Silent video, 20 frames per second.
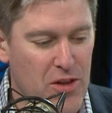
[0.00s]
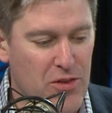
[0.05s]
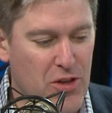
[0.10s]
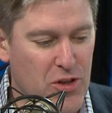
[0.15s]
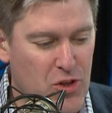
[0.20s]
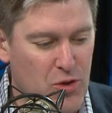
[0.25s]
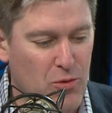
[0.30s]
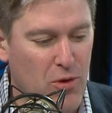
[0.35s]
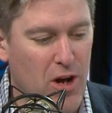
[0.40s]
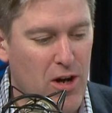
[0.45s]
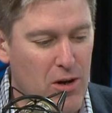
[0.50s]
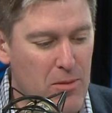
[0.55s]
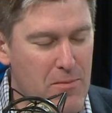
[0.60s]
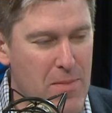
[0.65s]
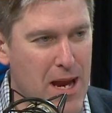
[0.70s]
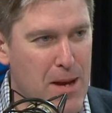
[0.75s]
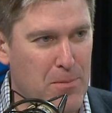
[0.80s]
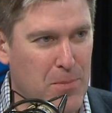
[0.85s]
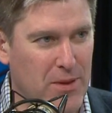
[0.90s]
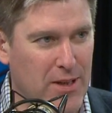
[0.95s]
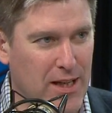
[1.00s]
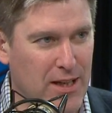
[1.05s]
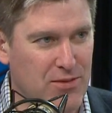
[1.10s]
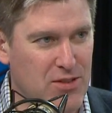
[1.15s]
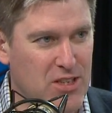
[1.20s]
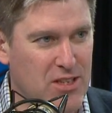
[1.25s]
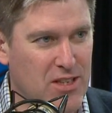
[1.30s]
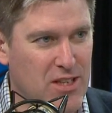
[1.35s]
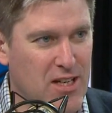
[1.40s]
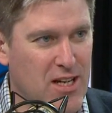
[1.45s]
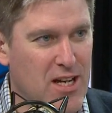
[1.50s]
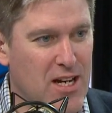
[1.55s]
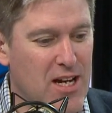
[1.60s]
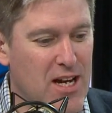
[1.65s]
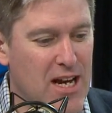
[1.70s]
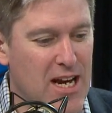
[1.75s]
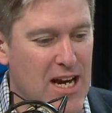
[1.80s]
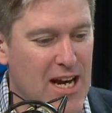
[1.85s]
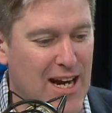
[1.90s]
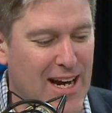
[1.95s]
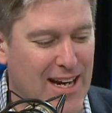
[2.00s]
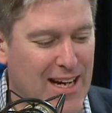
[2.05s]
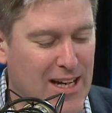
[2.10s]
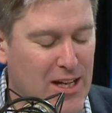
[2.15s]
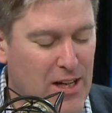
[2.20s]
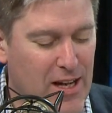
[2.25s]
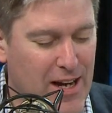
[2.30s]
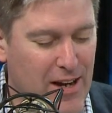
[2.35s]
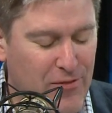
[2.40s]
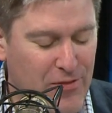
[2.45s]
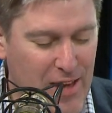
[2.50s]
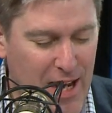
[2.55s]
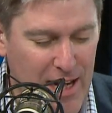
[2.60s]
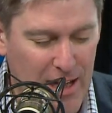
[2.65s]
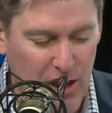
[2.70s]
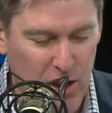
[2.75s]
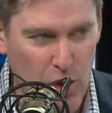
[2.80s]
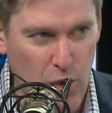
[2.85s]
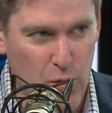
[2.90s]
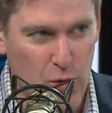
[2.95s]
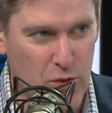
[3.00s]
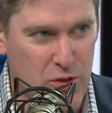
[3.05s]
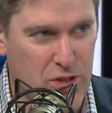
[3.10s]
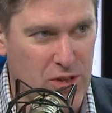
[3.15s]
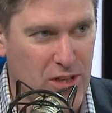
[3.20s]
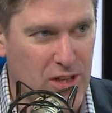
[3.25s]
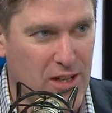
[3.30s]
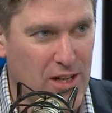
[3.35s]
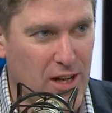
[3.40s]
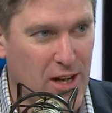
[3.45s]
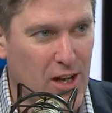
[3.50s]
Okay. The Toronto Maple Leafs, if they lose,